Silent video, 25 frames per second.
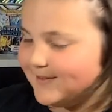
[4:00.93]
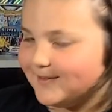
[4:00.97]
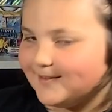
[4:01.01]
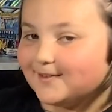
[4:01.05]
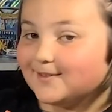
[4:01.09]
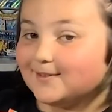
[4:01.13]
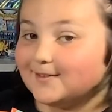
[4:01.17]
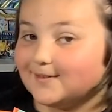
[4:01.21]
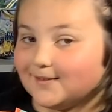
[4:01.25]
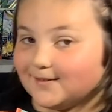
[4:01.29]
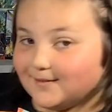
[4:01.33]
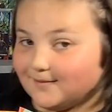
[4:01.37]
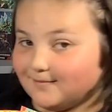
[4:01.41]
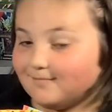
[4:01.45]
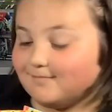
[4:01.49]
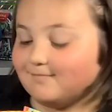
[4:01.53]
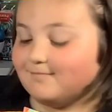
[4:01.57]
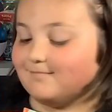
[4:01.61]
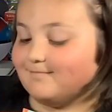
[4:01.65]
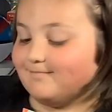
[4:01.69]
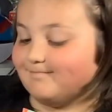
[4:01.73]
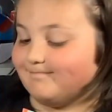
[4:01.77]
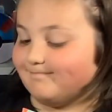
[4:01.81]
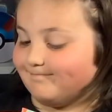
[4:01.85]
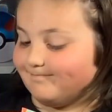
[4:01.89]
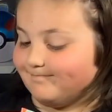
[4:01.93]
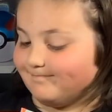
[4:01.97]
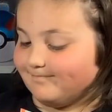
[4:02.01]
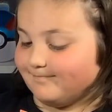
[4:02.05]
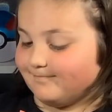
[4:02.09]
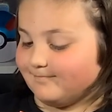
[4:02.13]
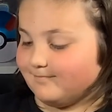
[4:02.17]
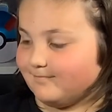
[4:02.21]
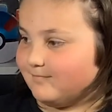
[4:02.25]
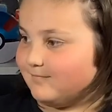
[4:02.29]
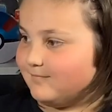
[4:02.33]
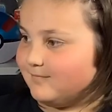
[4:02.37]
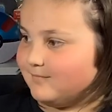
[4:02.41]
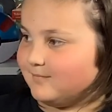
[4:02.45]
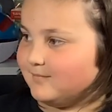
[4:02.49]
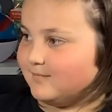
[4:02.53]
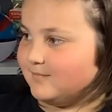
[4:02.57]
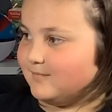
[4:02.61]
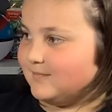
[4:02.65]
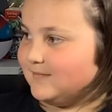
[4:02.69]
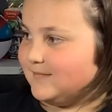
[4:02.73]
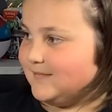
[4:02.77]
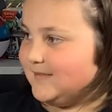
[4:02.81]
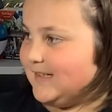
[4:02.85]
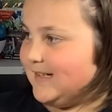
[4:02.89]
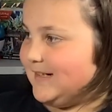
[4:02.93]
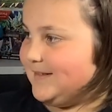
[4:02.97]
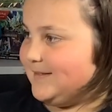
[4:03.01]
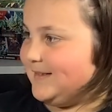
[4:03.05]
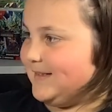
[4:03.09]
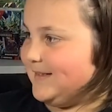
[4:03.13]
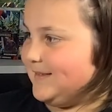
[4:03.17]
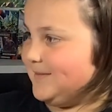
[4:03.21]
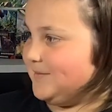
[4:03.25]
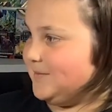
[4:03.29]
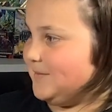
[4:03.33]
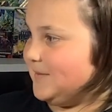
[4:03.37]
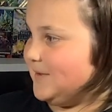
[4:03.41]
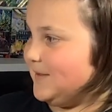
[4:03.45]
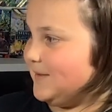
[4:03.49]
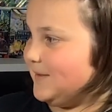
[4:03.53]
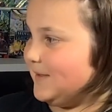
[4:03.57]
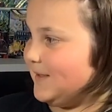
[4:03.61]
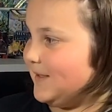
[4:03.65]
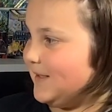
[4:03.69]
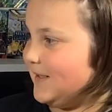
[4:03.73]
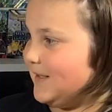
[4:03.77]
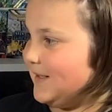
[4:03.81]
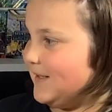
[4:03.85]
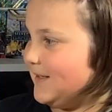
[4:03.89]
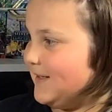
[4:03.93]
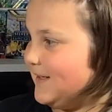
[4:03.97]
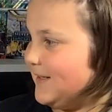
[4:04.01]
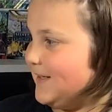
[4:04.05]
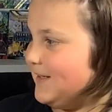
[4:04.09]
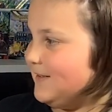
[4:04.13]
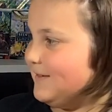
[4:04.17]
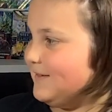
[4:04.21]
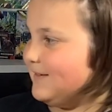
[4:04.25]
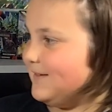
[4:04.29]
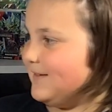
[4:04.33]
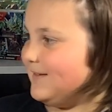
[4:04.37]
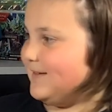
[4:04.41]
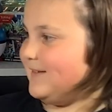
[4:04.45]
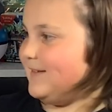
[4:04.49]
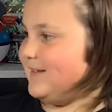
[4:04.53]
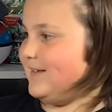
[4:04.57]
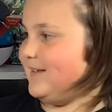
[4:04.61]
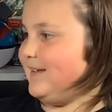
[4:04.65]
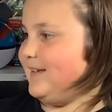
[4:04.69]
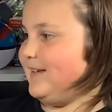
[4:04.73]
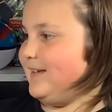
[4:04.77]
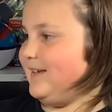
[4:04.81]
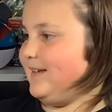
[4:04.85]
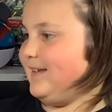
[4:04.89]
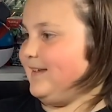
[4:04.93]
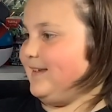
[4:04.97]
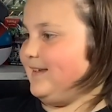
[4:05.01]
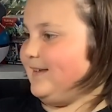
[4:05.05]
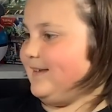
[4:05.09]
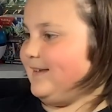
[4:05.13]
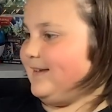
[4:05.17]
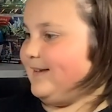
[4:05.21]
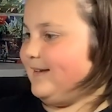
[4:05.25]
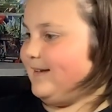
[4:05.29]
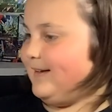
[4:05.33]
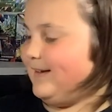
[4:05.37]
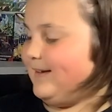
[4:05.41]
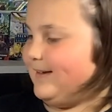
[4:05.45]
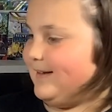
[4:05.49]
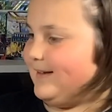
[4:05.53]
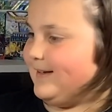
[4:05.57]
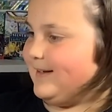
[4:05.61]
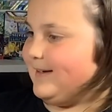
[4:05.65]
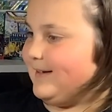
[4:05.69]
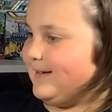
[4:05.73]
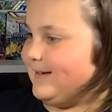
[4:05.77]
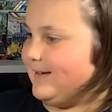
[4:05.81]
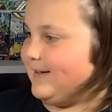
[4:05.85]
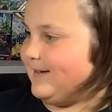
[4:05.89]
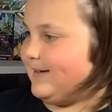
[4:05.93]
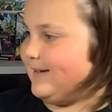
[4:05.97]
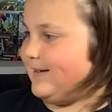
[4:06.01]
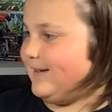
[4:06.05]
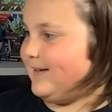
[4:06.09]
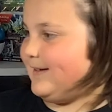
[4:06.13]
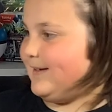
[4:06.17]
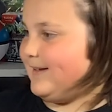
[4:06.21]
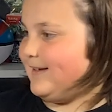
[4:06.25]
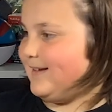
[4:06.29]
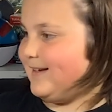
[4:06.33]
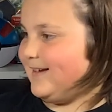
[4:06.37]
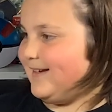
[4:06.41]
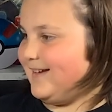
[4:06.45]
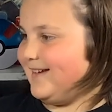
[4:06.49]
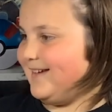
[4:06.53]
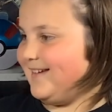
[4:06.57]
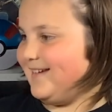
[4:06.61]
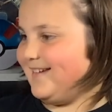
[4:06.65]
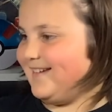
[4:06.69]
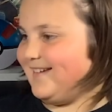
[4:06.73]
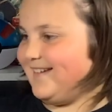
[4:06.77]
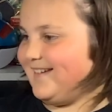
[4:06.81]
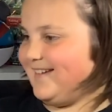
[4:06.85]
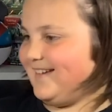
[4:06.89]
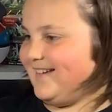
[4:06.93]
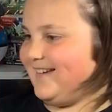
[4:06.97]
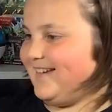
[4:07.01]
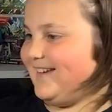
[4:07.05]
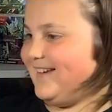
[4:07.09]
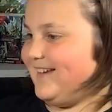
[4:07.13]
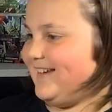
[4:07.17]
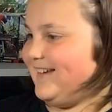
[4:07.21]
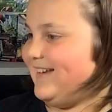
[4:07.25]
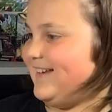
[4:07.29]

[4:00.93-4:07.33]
[no speech]